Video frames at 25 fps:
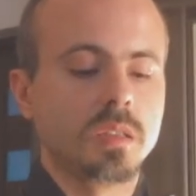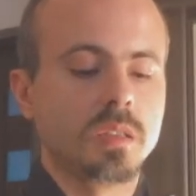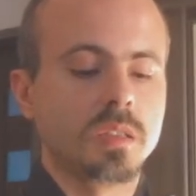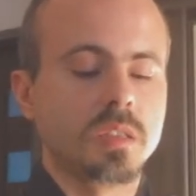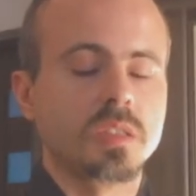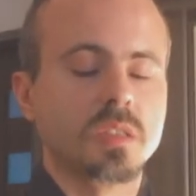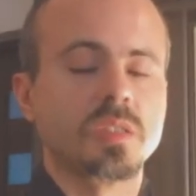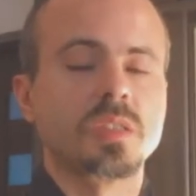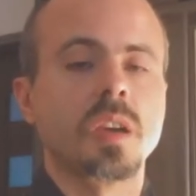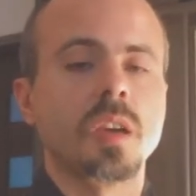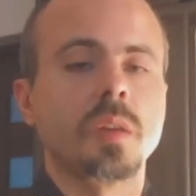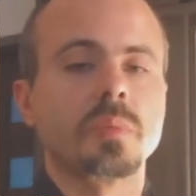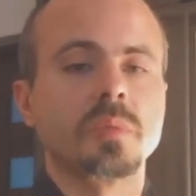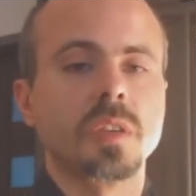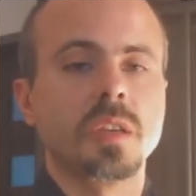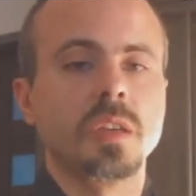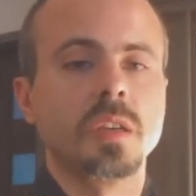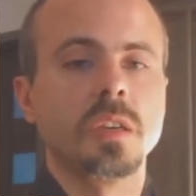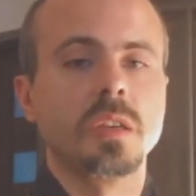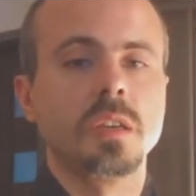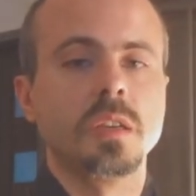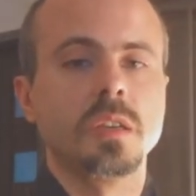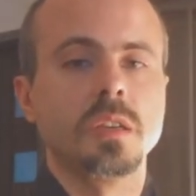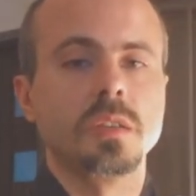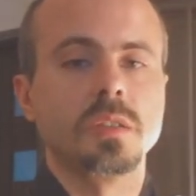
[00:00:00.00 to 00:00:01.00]
This
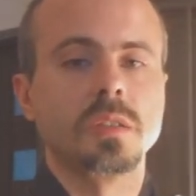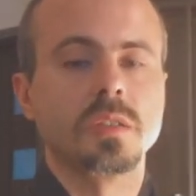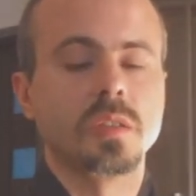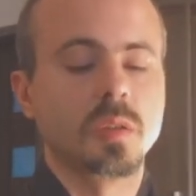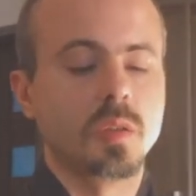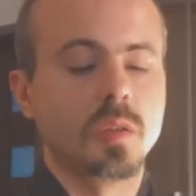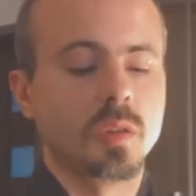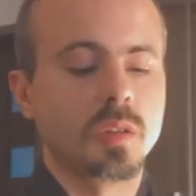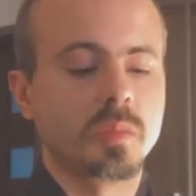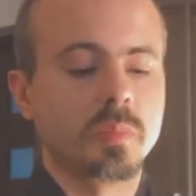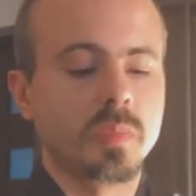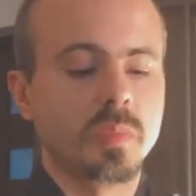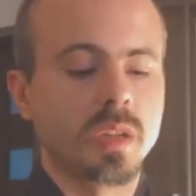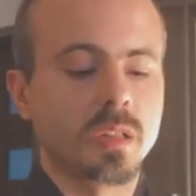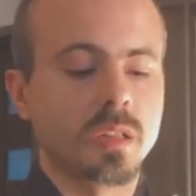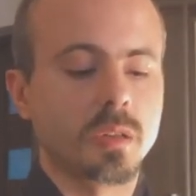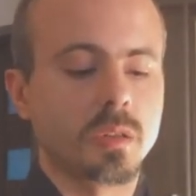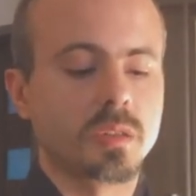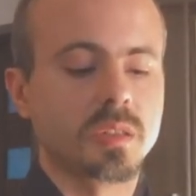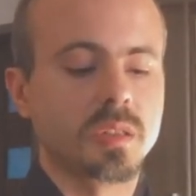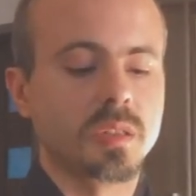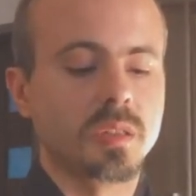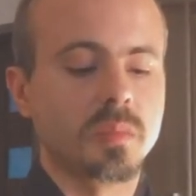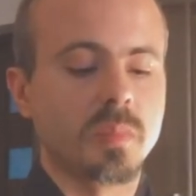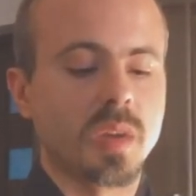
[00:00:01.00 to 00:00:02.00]
chapter is called
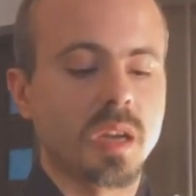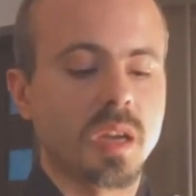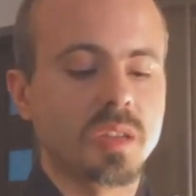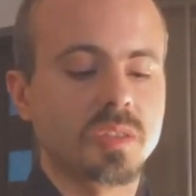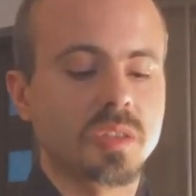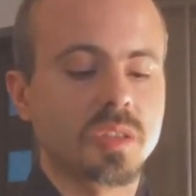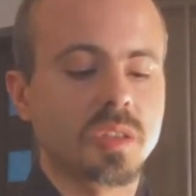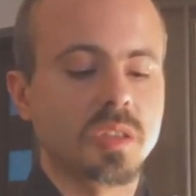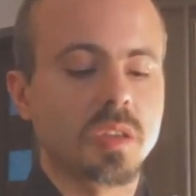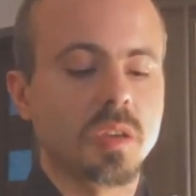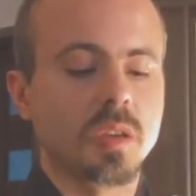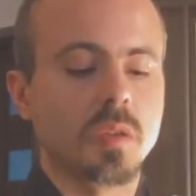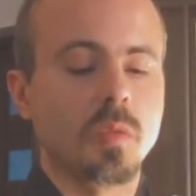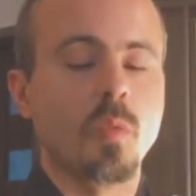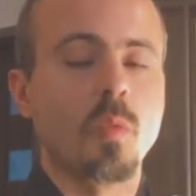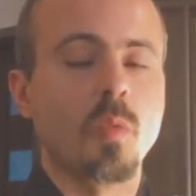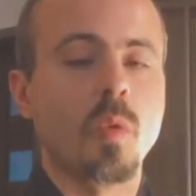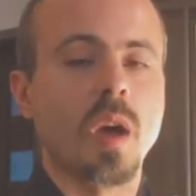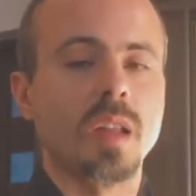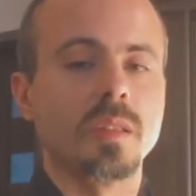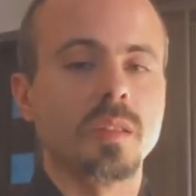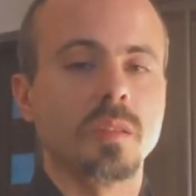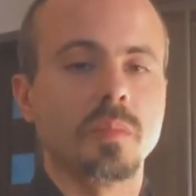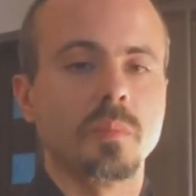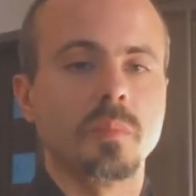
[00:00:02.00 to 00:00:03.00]
Methods in Magick
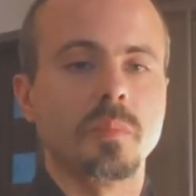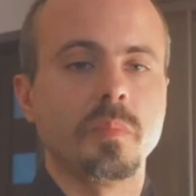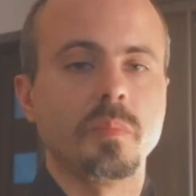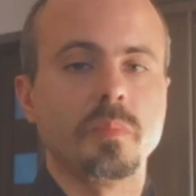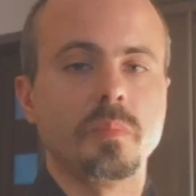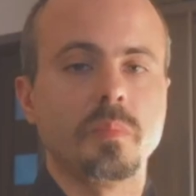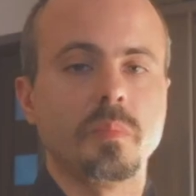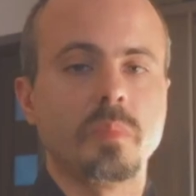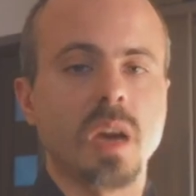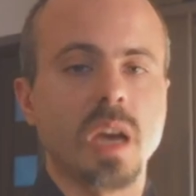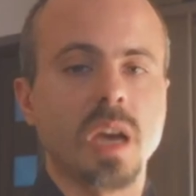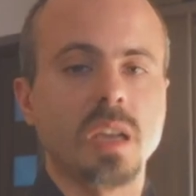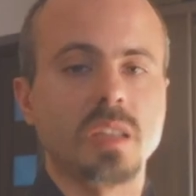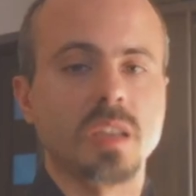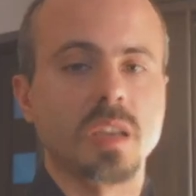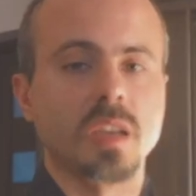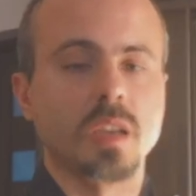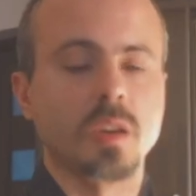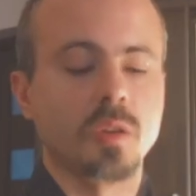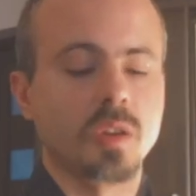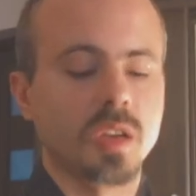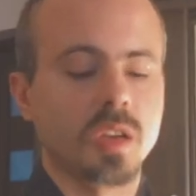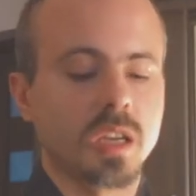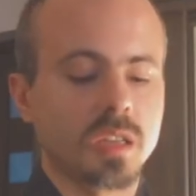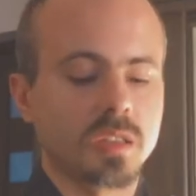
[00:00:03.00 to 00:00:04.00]
1,
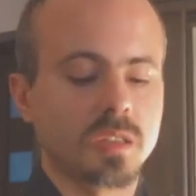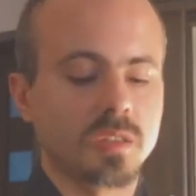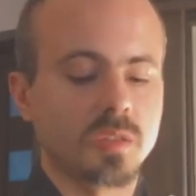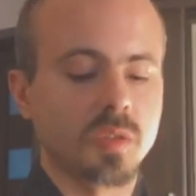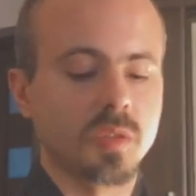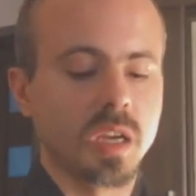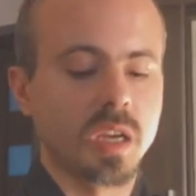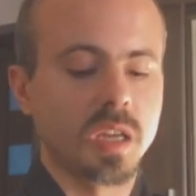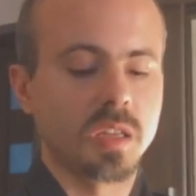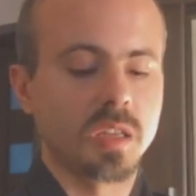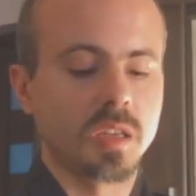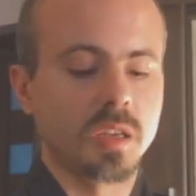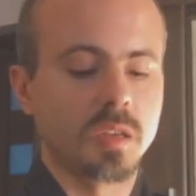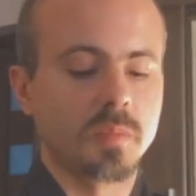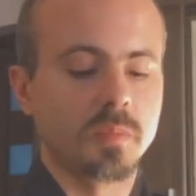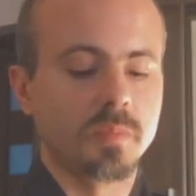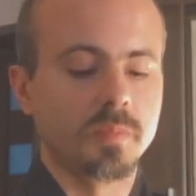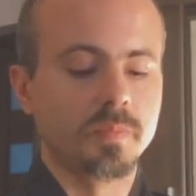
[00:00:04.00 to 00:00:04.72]
Pythagorean Training.